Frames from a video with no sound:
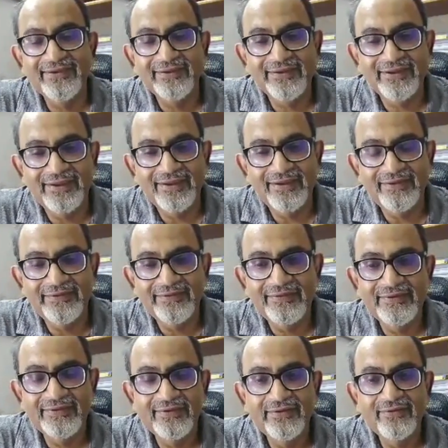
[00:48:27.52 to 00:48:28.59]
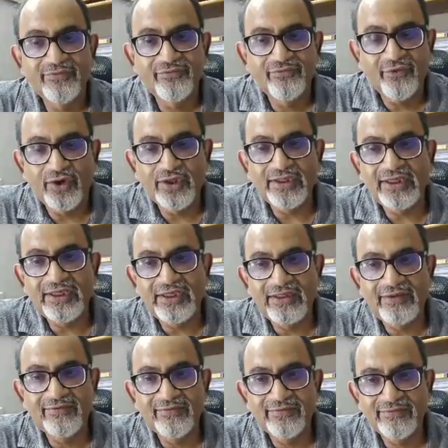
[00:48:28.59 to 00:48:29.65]
the
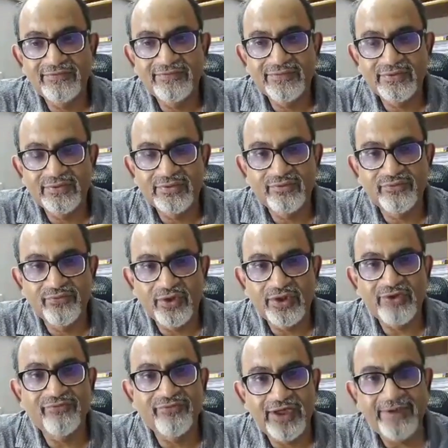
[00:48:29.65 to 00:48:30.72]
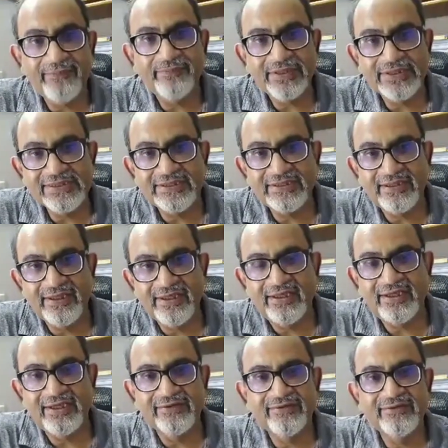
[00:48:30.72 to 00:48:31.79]
40 to 45%
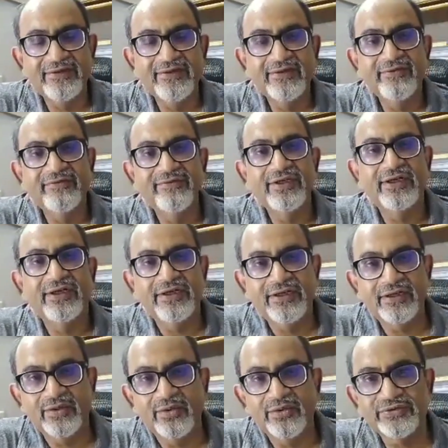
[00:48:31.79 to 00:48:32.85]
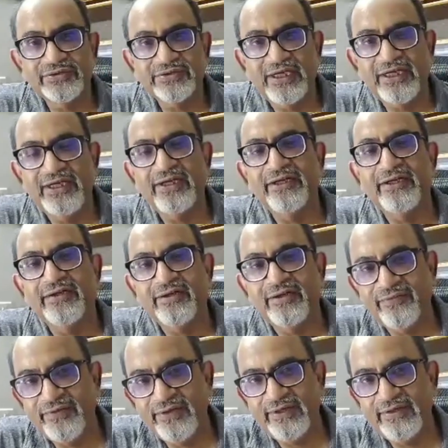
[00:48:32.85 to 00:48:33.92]
kidneys will undergo silent
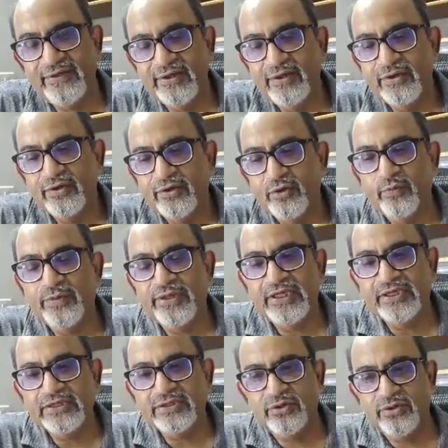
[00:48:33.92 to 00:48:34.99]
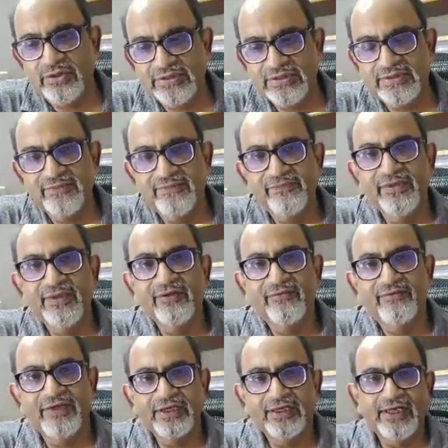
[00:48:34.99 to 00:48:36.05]
atrophy. Nobody has noticed.
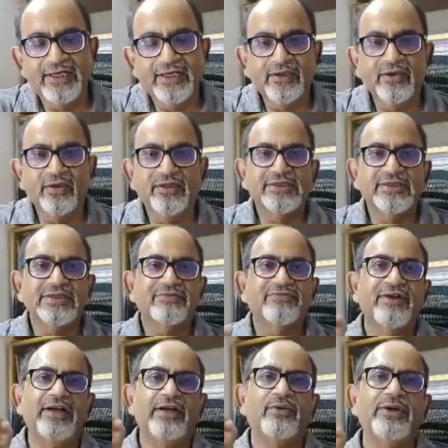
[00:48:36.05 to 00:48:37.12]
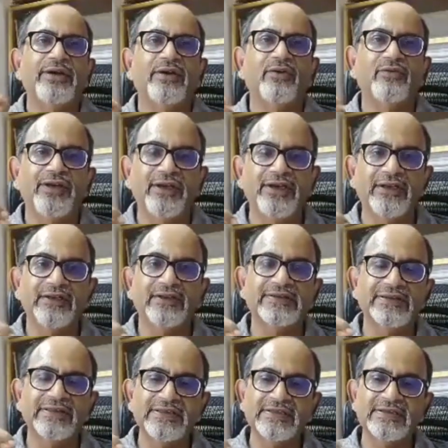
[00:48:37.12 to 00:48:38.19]
One gynecologist, while doing ovarian
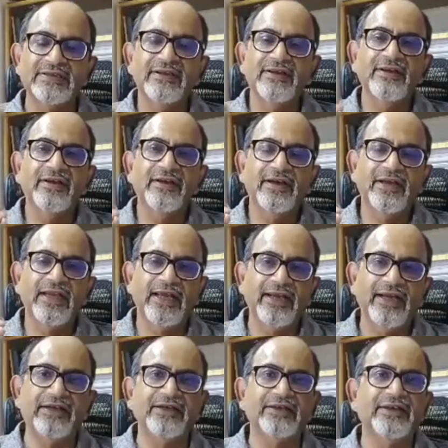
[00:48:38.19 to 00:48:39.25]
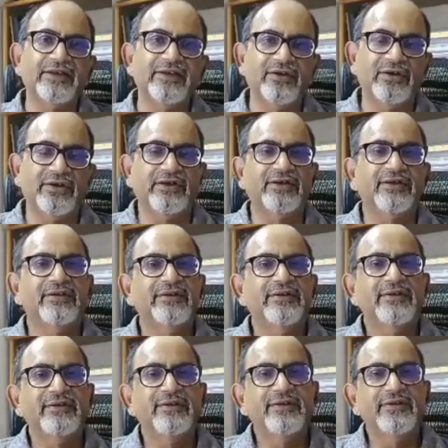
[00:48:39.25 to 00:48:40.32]
cyst, ligated the ureter
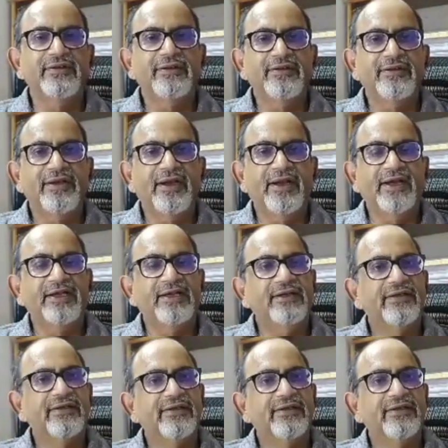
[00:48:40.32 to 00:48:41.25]
and